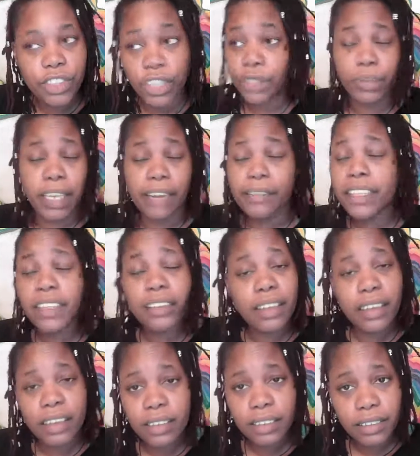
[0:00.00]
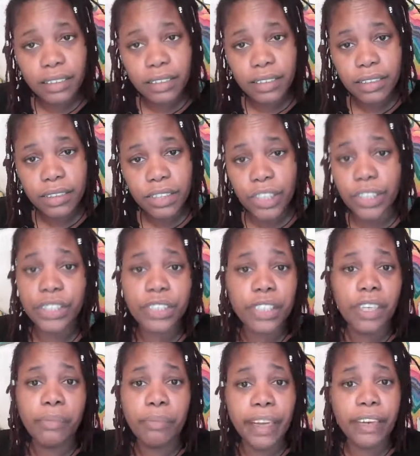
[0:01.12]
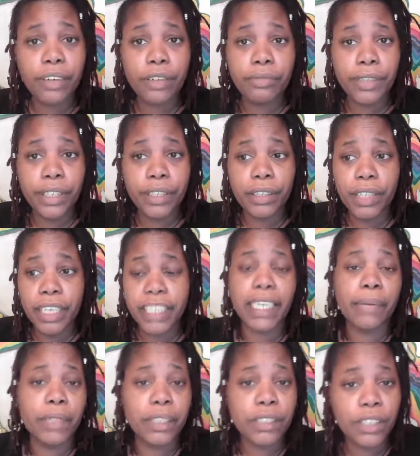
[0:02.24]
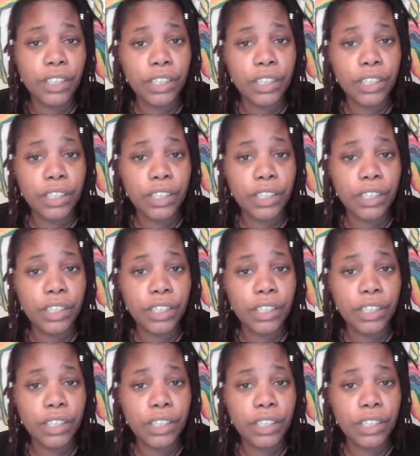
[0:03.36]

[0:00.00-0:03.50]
Church was everything to her. Church made her feel accepted.